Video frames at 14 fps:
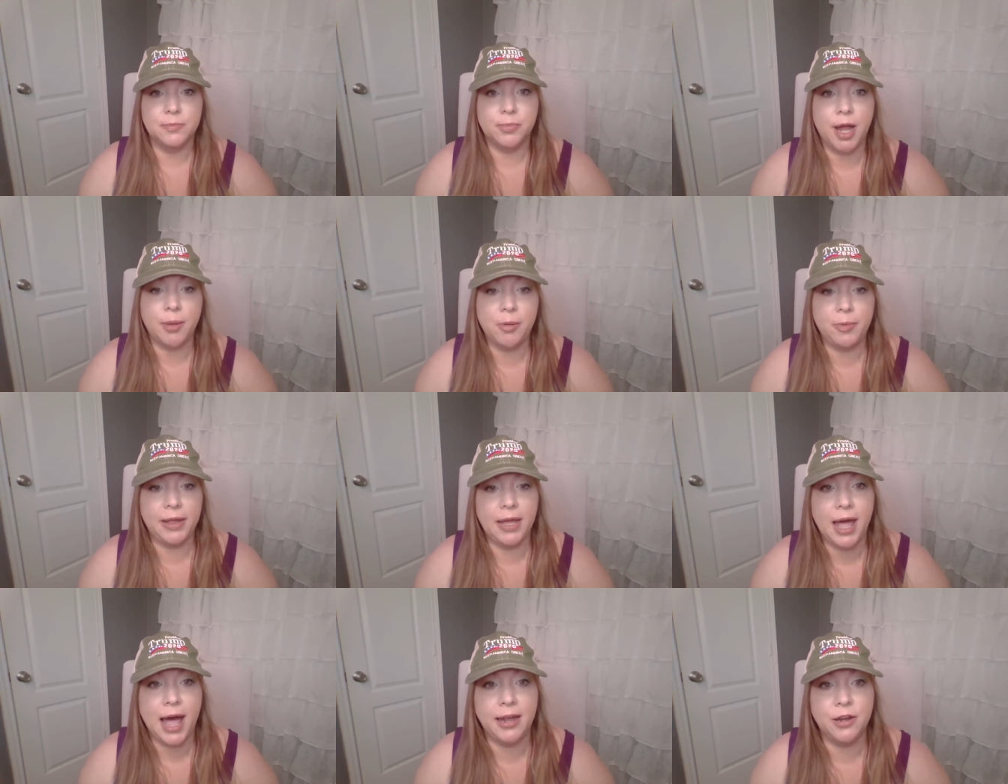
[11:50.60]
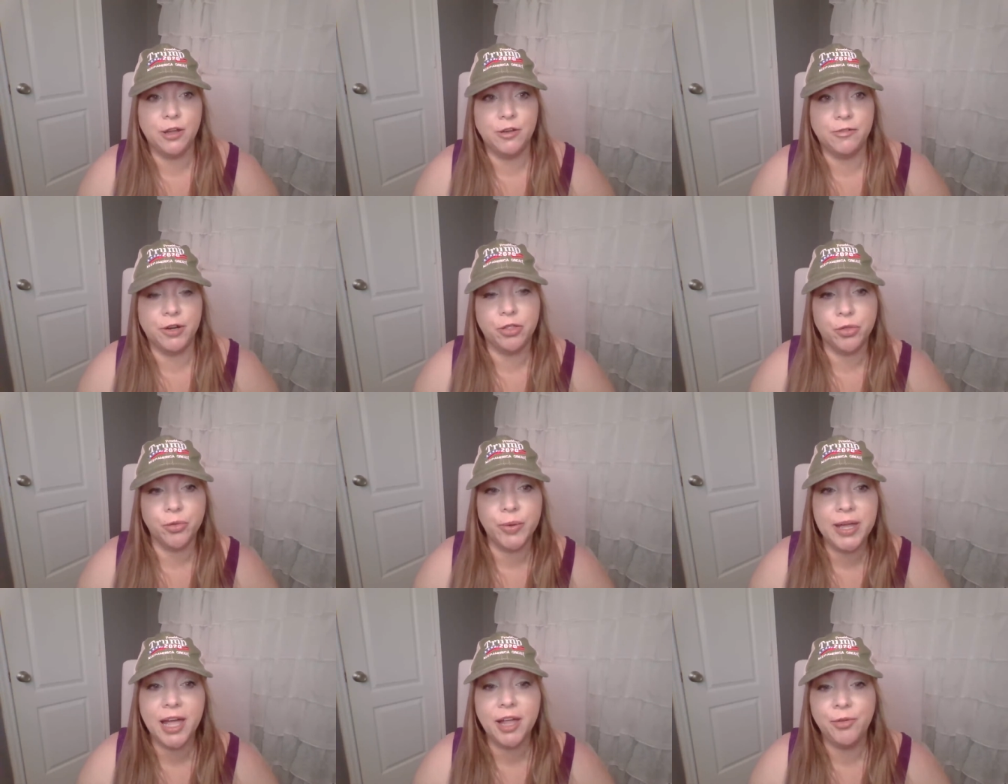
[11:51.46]
probably had over
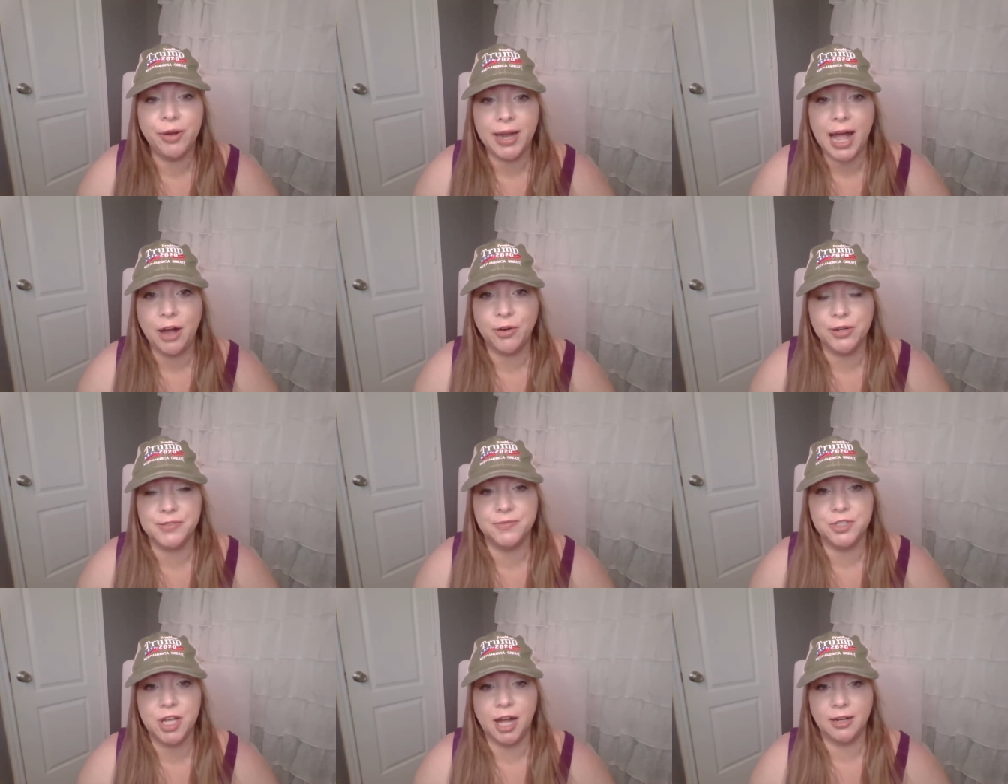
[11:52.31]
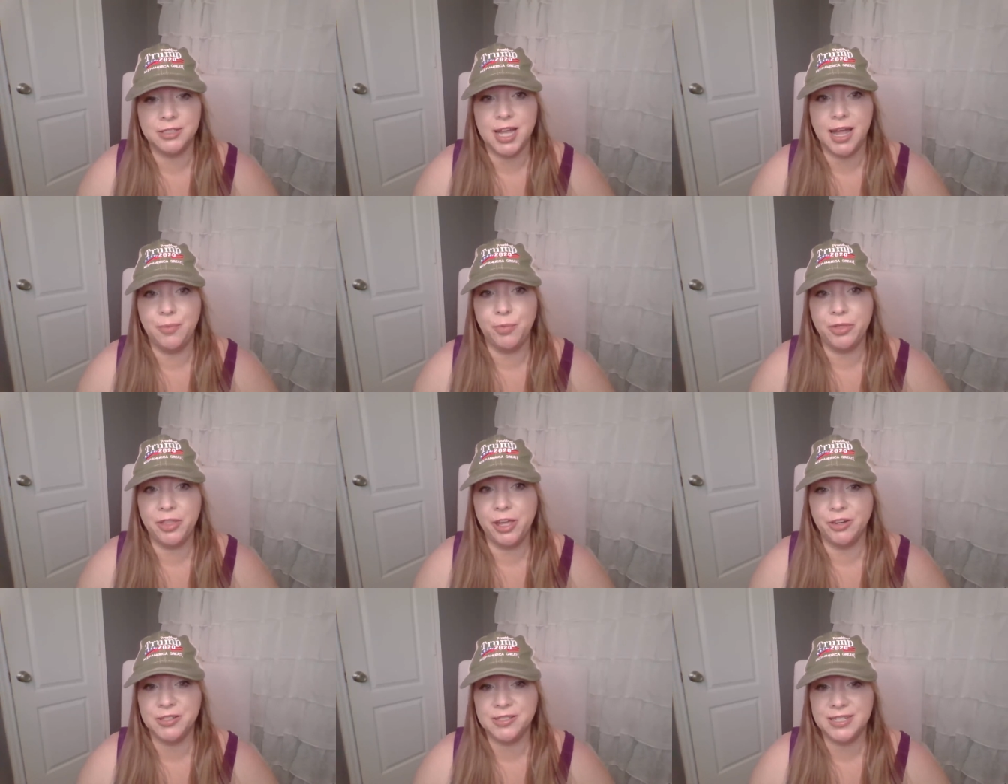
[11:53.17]
300 hours of talk time with
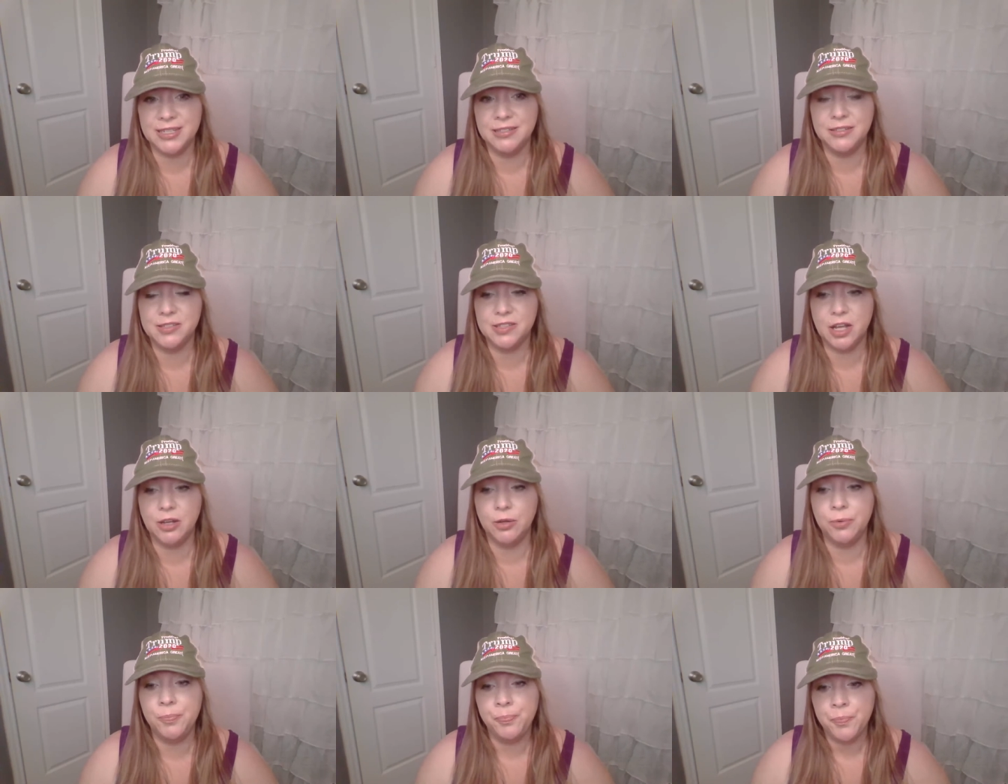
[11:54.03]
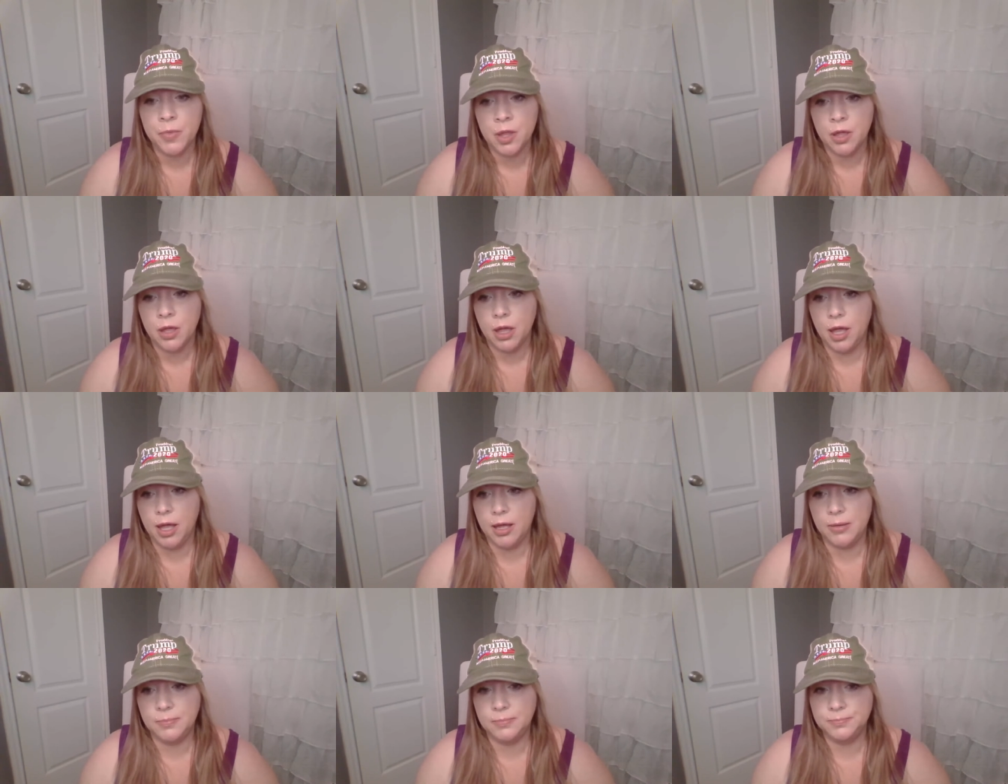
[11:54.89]
Kirsten. So
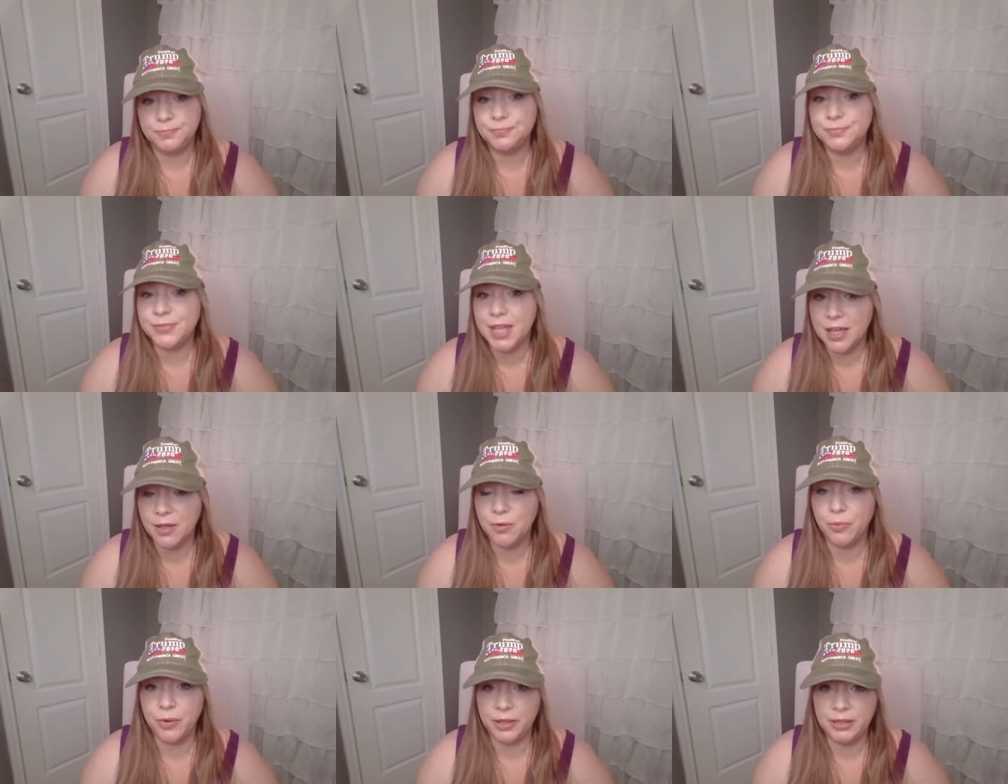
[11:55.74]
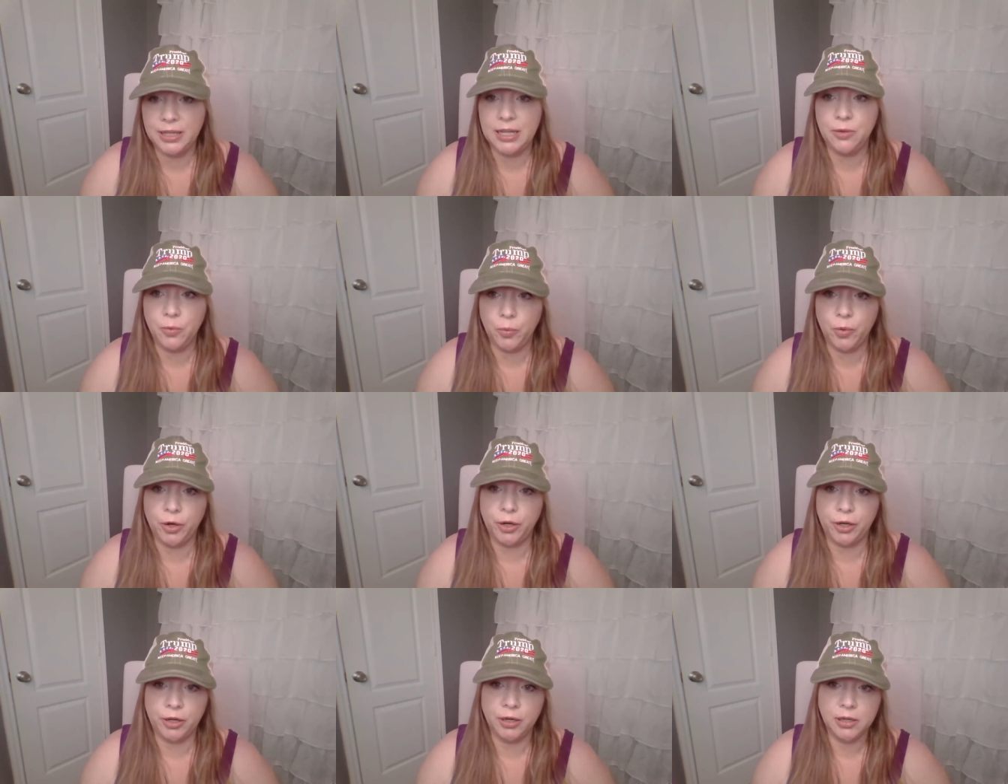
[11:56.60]
um, they really
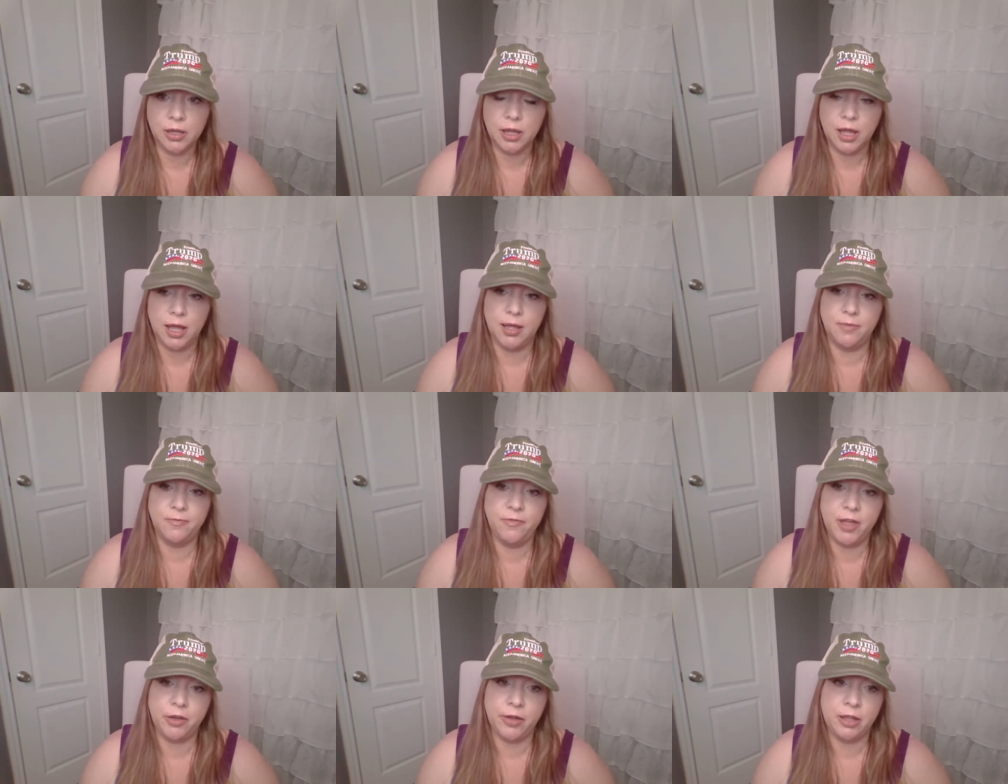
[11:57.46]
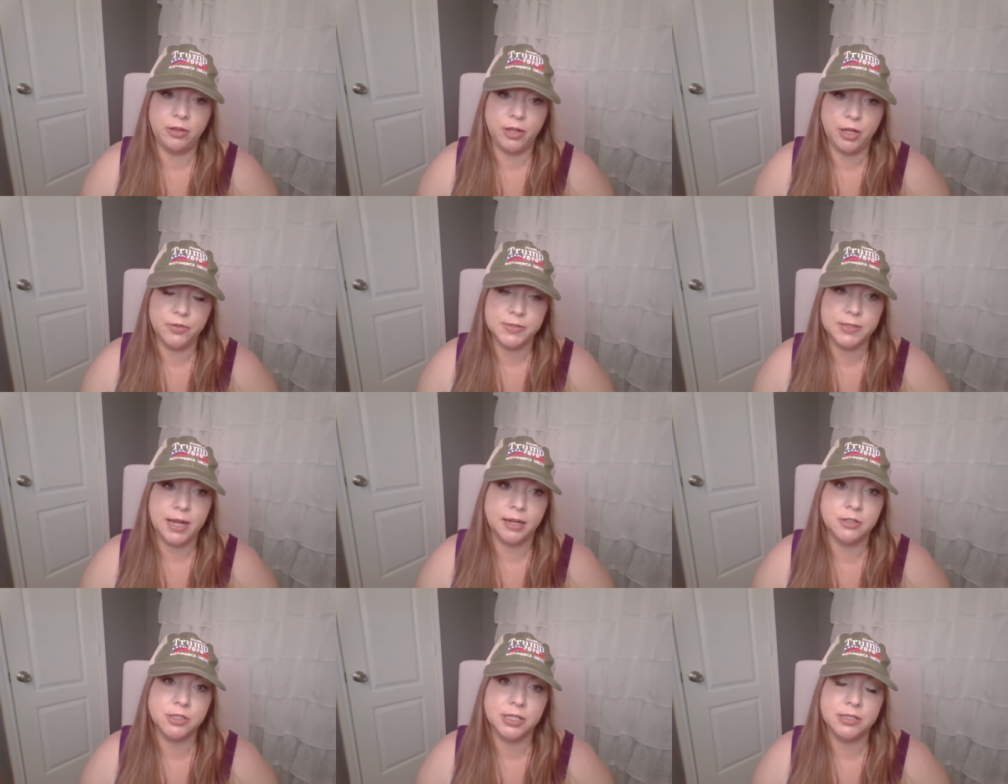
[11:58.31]
were um, very close and
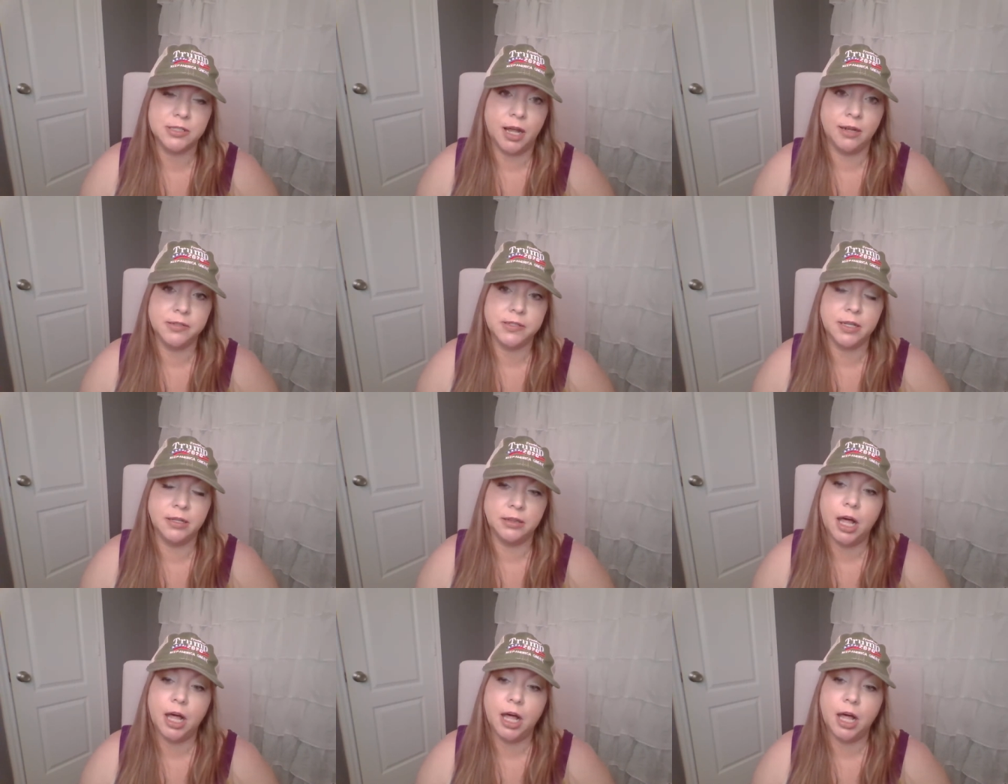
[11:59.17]
actually talked a